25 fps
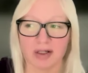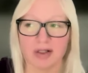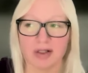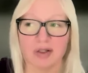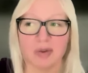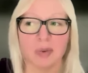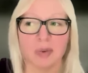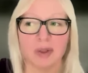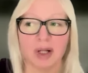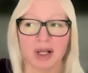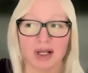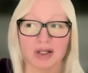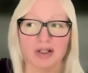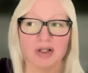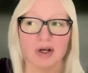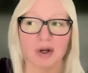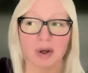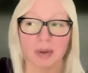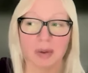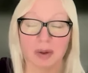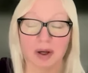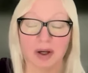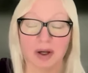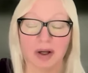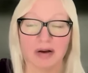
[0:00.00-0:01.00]
So when I talk
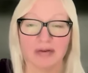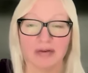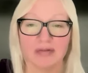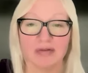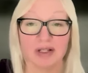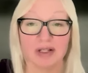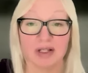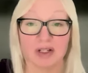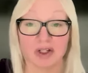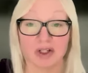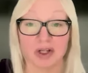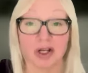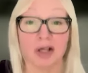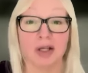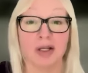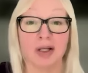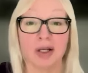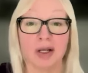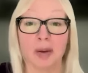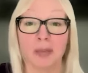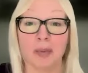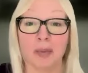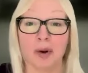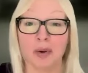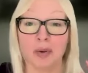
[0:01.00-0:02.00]
about confidentiality,
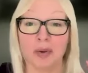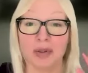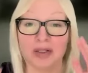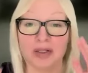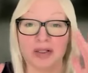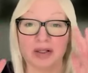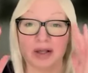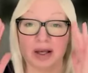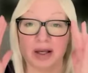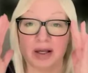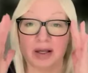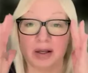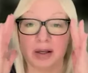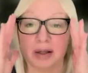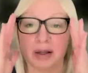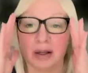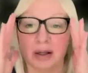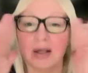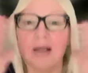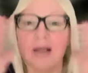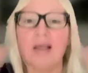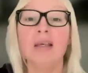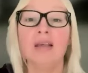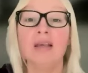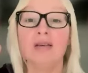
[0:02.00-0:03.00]
I'm always like,
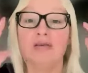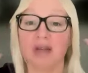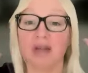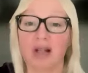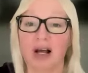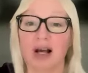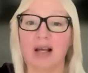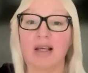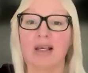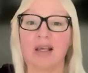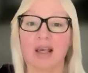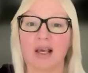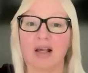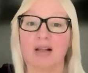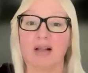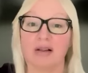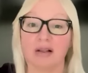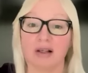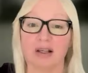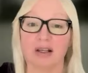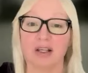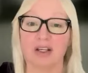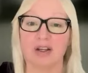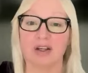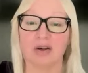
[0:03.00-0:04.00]
even I can't
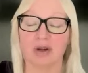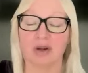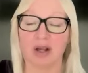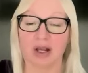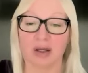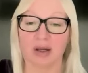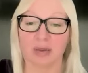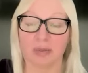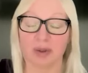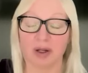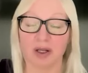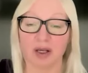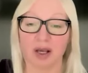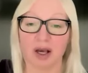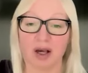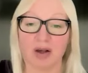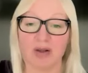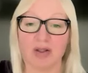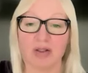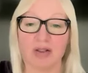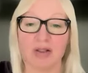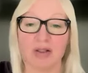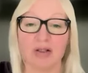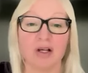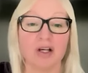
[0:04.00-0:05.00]
link you to anybody
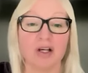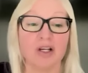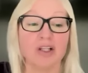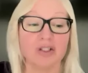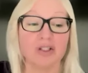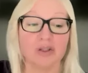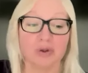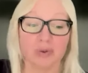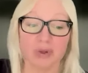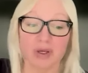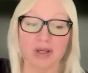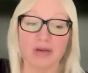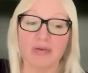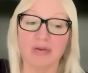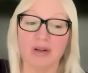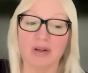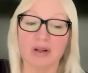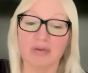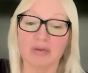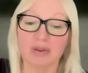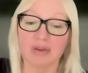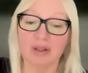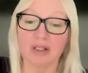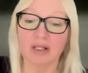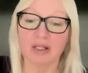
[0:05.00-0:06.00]
else. So even
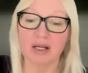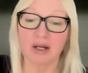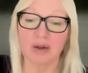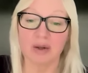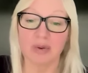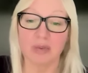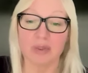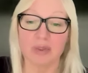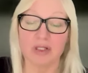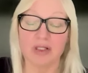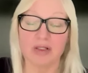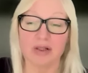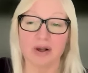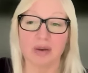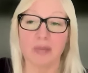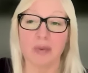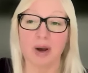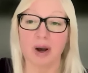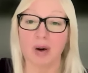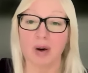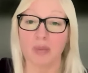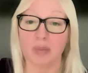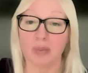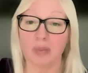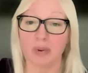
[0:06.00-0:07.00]
if the data was
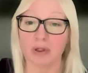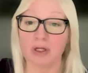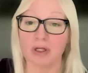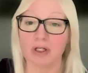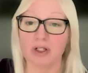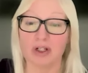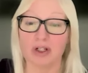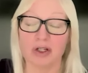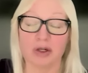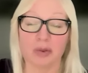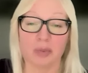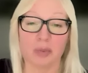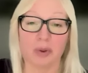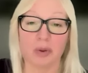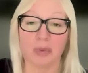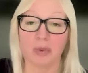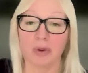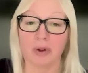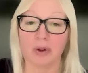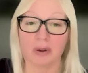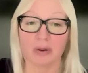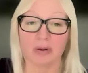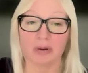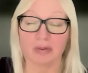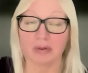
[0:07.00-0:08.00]
somehow breached and
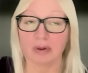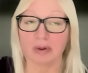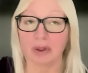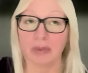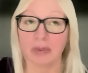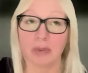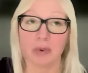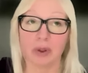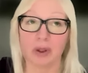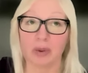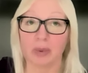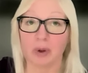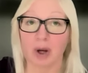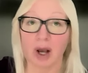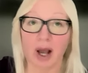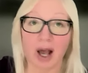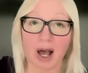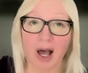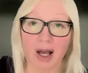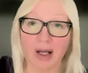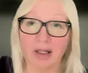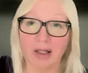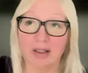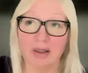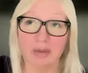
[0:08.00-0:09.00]
we were
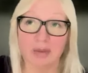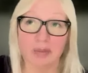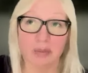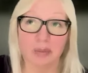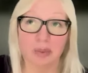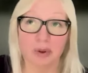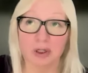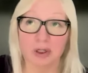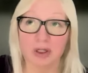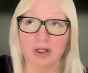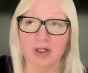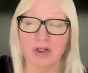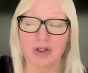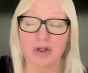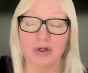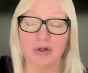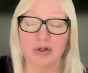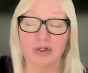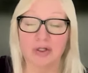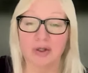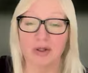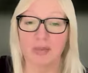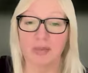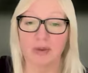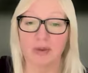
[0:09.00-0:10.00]
hacked and breached or
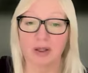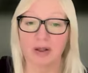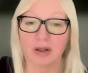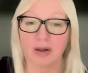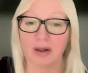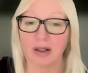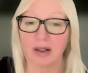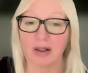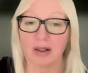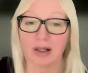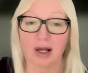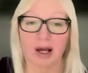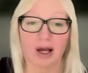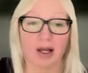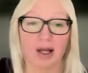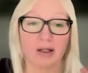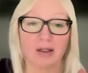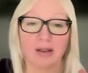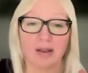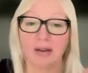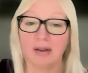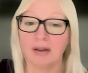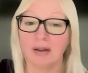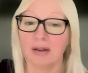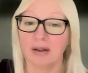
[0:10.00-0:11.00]
something like that,
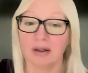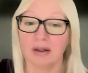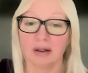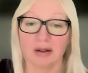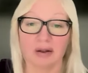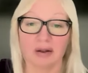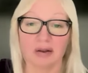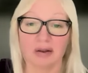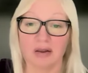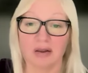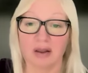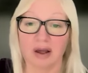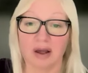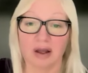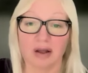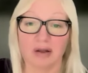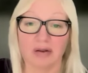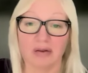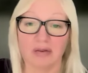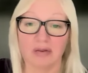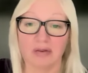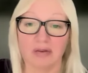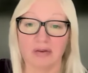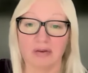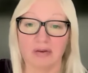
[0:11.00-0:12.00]

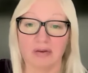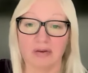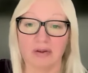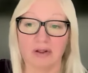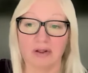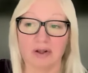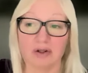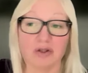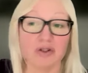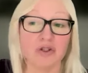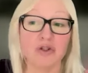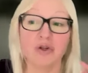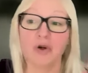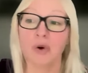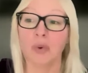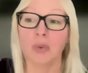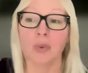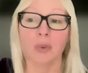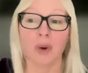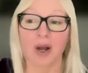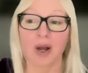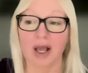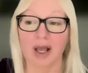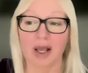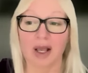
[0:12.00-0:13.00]
then there's no
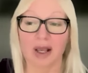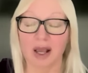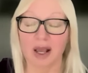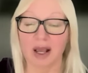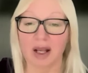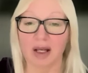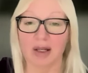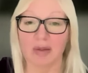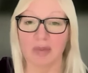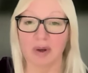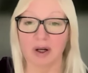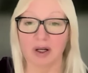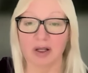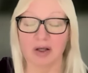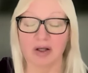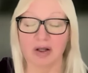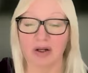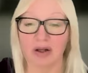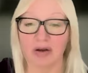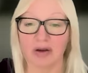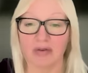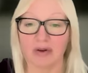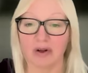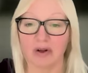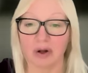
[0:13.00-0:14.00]
way anybody could
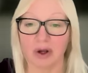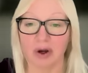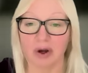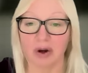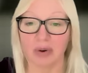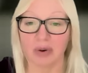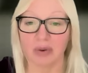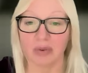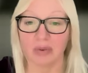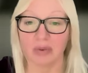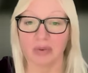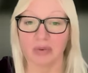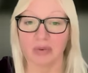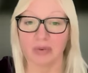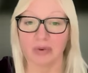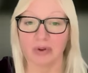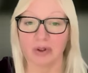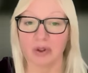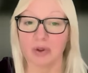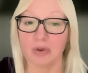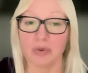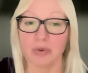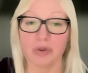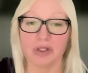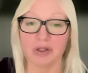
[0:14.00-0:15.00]
ever know
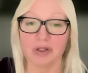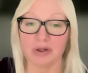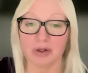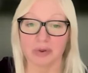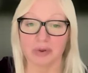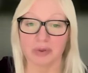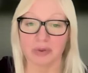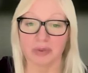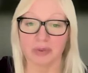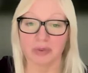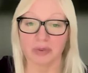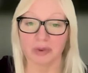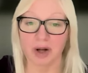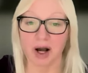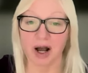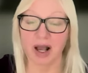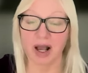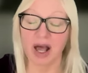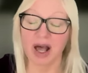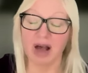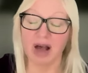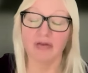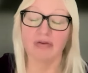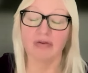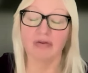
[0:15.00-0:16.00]
who is who. I
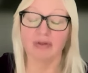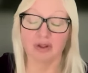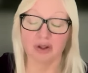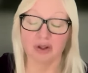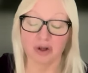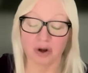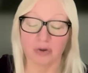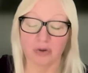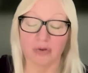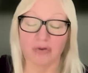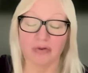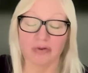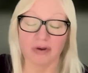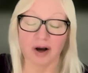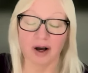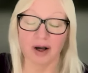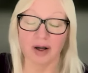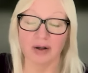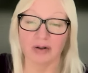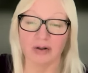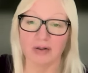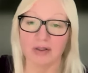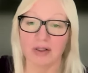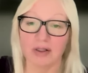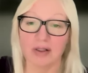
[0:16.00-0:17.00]
have no
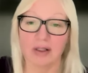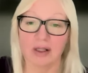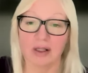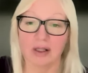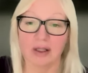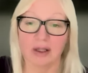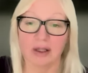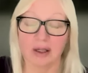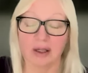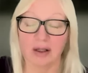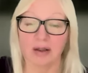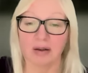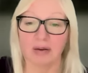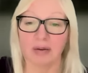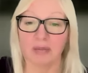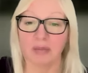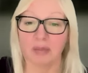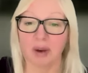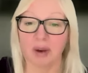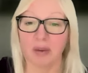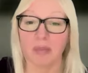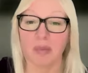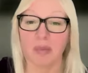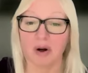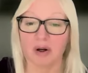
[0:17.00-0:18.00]
files linking
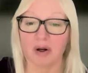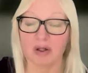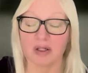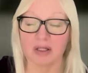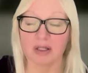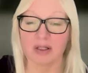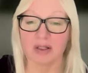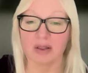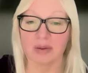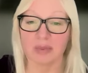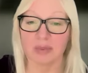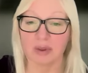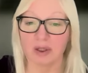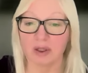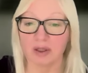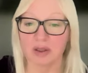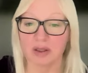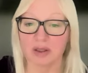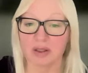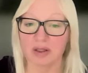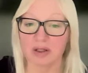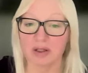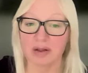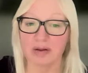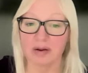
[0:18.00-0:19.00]
my
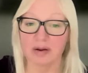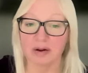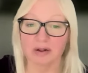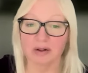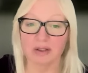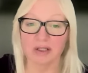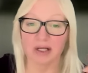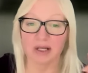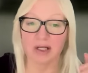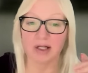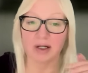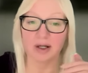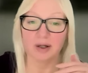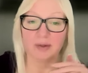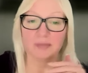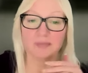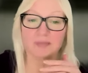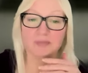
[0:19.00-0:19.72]
participants to their data.